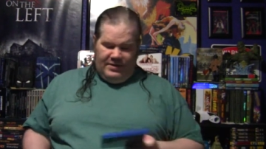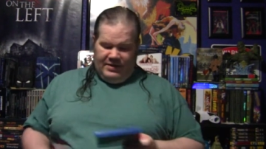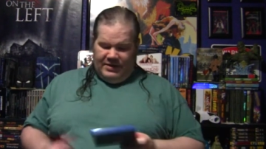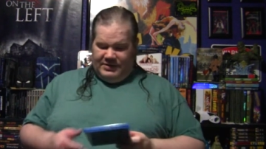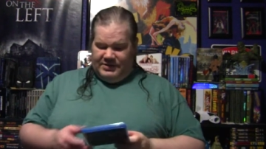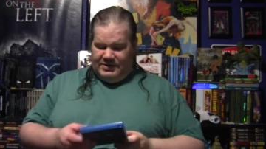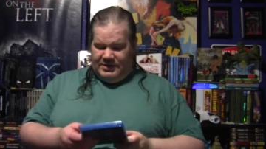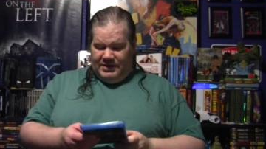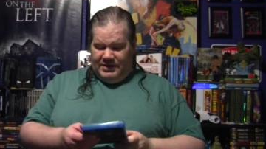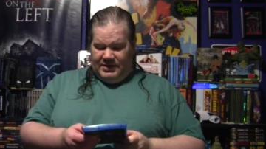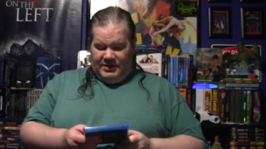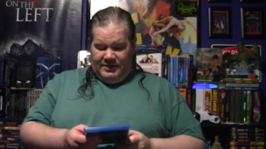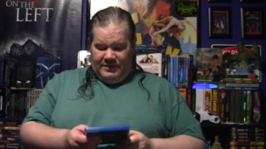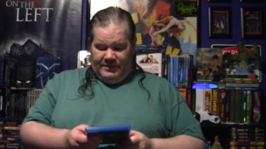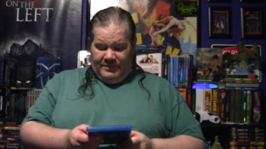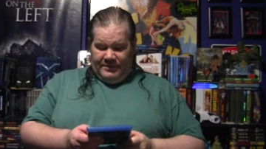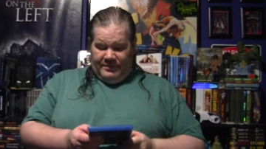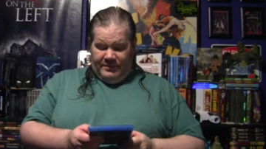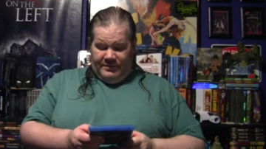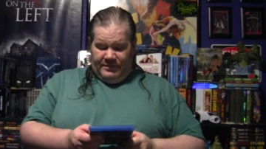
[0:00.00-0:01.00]
Let's see.
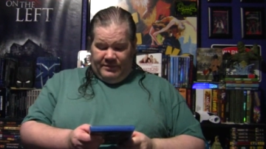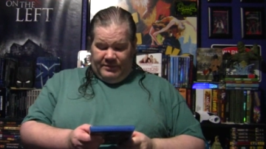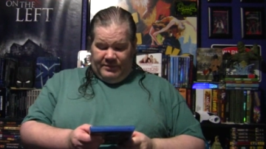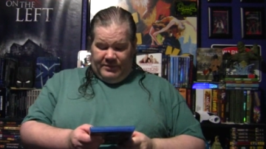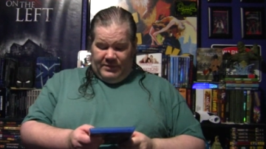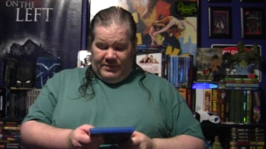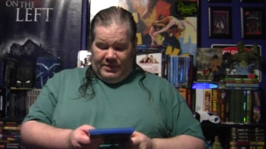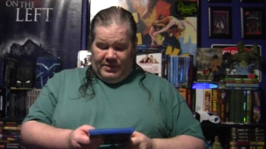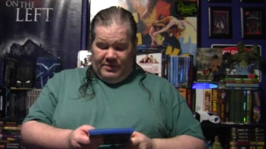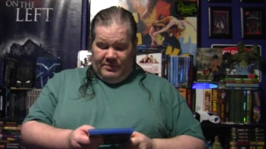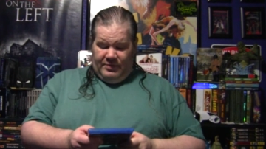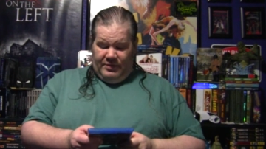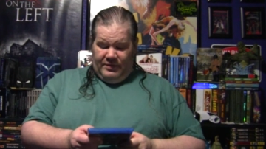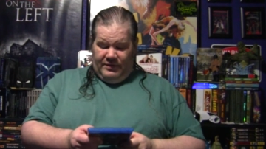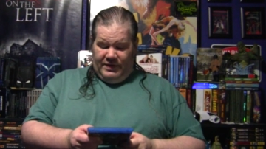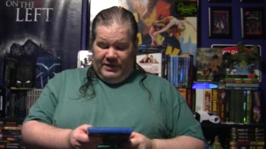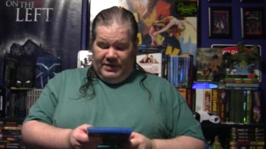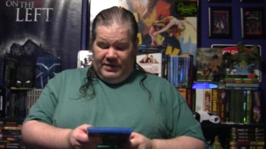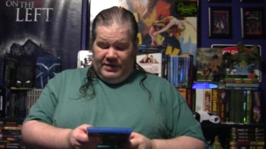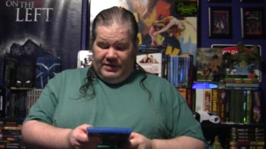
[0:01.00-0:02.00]
The
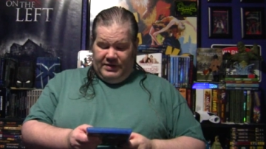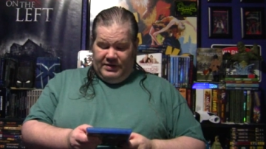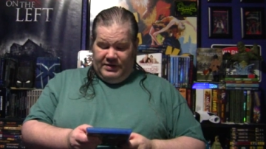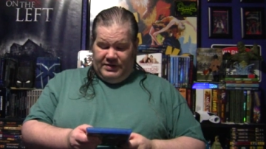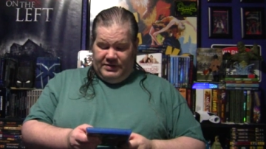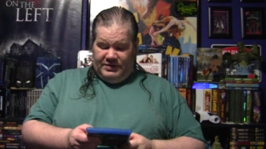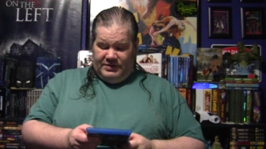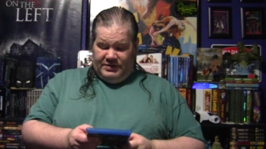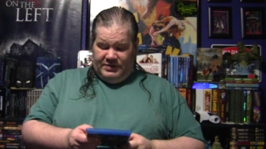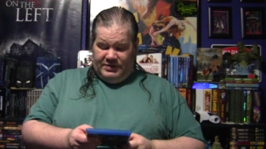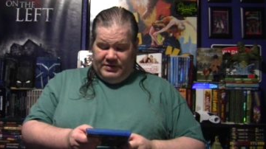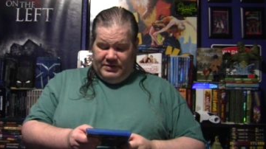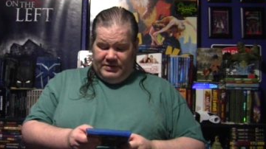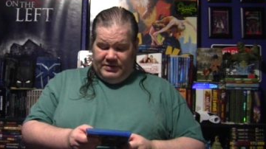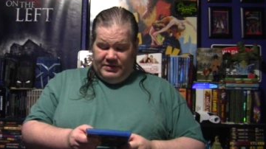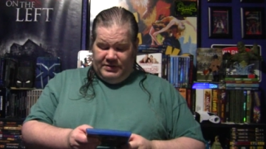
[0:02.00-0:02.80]
movie it's